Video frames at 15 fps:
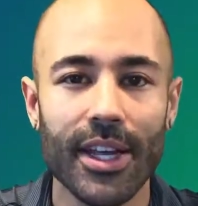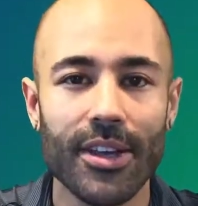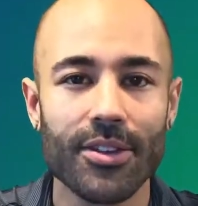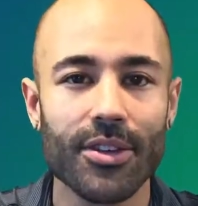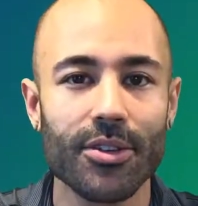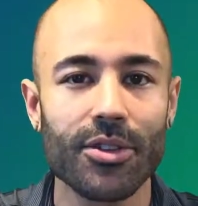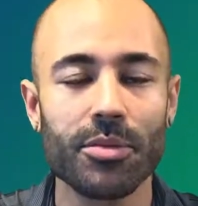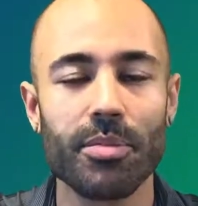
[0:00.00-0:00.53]

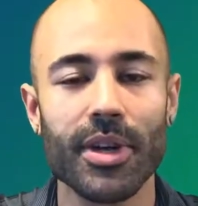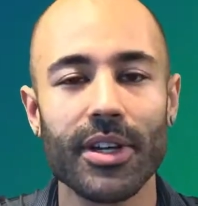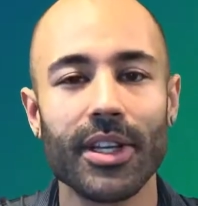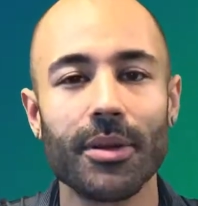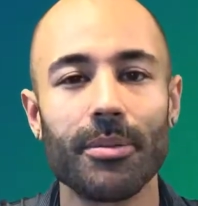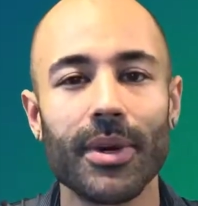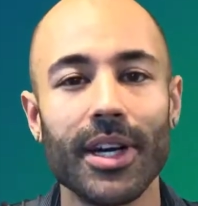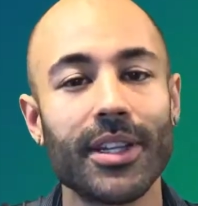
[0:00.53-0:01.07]
So just bear that
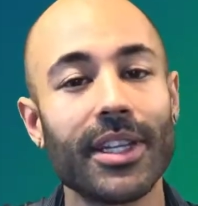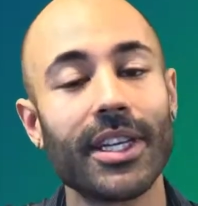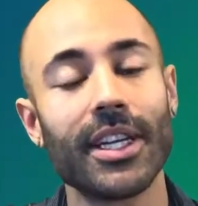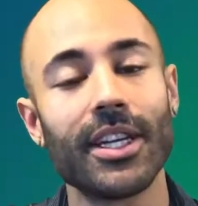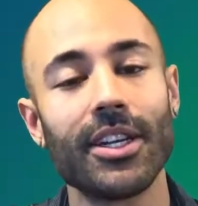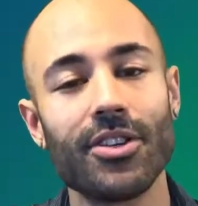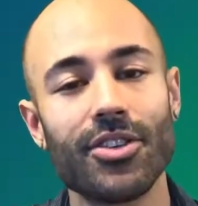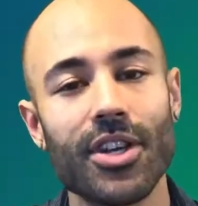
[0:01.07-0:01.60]
in mind, that
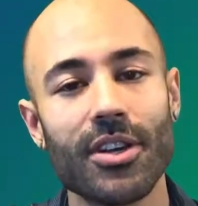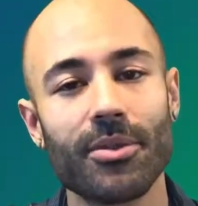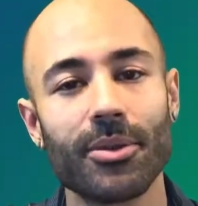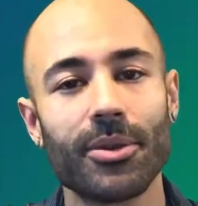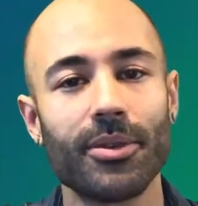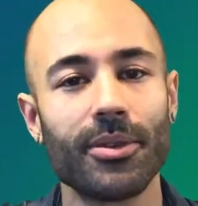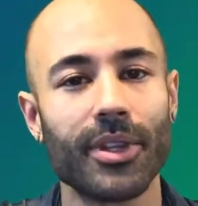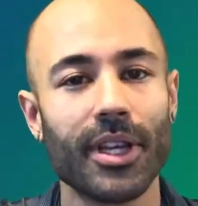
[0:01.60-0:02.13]
in
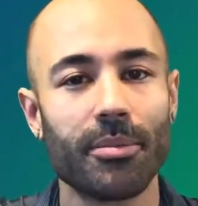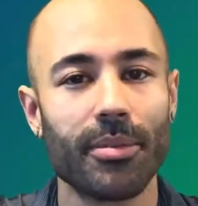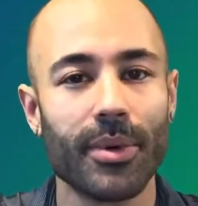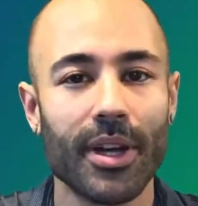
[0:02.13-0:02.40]
general, that